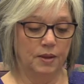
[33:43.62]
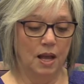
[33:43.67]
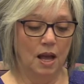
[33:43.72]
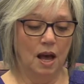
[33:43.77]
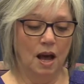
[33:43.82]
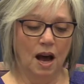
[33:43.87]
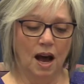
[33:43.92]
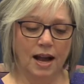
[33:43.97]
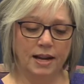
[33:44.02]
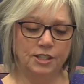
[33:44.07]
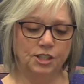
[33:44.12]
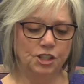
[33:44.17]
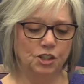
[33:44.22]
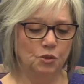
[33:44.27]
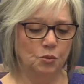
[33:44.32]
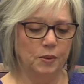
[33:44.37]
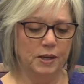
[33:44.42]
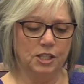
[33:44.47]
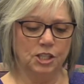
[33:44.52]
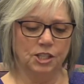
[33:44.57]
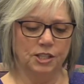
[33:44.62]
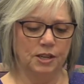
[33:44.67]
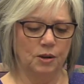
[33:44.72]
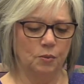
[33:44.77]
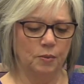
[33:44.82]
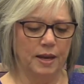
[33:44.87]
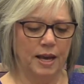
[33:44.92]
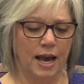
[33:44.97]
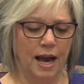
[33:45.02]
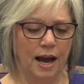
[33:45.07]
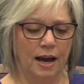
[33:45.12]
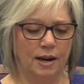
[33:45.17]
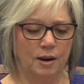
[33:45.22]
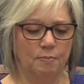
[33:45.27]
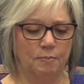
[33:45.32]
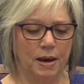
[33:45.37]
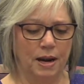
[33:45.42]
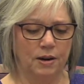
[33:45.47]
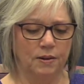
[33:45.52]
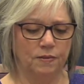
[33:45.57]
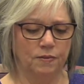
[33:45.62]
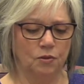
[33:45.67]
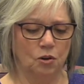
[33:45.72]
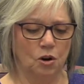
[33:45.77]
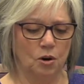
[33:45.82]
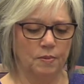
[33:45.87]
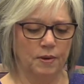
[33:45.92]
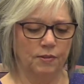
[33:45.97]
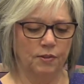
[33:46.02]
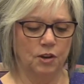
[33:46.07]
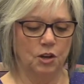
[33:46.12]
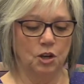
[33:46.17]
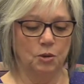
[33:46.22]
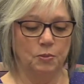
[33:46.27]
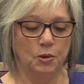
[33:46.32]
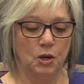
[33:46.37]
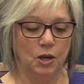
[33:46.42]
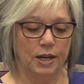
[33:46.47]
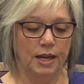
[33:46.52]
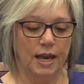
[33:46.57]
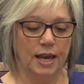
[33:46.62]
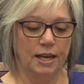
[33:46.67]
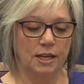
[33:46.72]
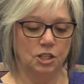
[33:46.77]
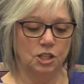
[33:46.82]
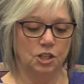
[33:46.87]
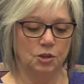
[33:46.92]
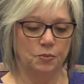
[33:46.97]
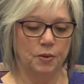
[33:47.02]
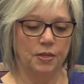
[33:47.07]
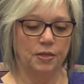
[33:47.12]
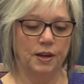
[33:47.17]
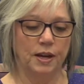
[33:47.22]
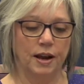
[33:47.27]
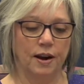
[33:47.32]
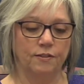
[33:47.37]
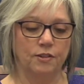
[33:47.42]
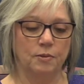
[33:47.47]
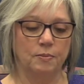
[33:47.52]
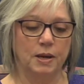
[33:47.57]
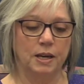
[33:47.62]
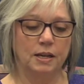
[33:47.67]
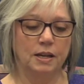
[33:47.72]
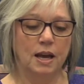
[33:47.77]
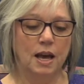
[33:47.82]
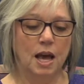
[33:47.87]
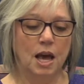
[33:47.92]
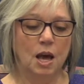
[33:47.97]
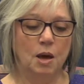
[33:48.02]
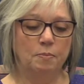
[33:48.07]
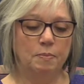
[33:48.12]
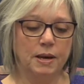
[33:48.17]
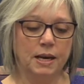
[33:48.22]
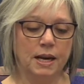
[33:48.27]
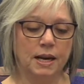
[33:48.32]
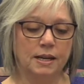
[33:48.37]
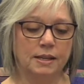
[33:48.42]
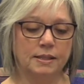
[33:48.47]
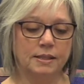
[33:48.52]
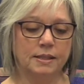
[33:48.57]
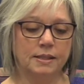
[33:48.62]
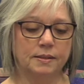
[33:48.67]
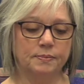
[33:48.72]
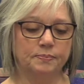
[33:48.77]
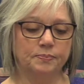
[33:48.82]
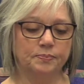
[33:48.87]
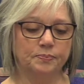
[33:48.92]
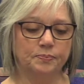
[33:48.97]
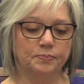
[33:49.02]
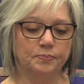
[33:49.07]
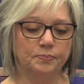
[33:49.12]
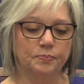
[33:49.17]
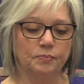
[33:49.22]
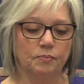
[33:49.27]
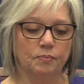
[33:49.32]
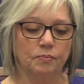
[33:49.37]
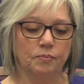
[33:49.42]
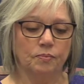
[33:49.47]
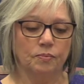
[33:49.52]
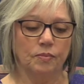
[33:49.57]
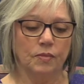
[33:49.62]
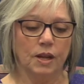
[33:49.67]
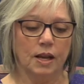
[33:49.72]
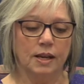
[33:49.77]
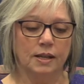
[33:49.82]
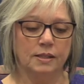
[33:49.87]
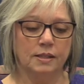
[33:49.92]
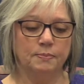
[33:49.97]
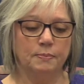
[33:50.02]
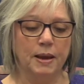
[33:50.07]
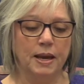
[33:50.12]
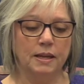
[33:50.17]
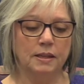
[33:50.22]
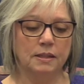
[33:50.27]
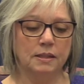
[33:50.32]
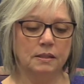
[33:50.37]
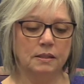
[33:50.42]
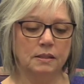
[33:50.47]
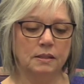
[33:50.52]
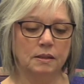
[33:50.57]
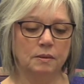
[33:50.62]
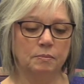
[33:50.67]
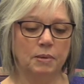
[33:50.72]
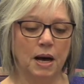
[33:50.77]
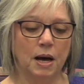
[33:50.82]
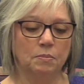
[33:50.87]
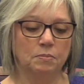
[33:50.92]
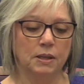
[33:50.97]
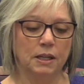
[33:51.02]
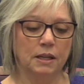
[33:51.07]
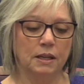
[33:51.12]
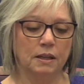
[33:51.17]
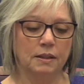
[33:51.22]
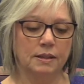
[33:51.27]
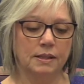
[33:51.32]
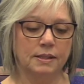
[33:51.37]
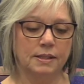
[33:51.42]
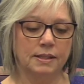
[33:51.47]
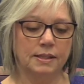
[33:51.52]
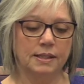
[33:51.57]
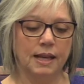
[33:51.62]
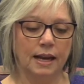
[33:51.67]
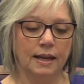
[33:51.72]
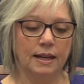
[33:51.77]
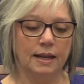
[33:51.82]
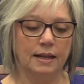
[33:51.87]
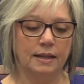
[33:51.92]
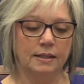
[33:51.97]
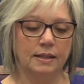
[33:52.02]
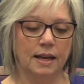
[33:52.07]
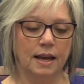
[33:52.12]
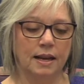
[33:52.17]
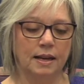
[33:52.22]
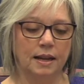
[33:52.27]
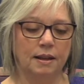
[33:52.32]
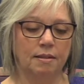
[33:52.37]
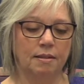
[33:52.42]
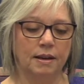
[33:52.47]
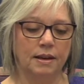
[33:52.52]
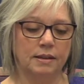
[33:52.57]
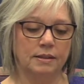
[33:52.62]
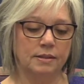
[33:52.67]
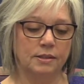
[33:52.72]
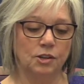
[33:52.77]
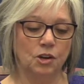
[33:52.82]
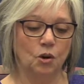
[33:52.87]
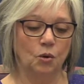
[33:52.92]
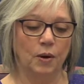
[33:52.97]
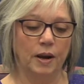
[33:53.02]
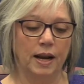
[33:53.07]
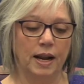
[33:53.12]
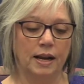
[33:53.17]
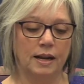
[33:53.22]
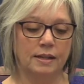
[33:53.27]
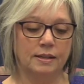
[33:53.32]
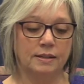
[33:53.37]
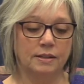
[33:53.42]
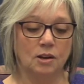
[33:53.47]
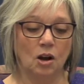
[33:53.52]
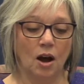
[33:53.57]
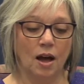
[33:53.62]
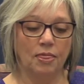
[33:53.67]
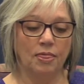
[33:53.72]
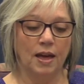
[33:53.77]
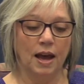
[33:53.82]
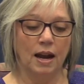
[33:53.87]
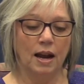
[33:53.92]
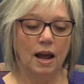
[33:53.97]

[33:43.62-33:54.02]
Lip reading: I do wish that we had a better form of communication with the government, because it's made public the second anything is known, and it's not that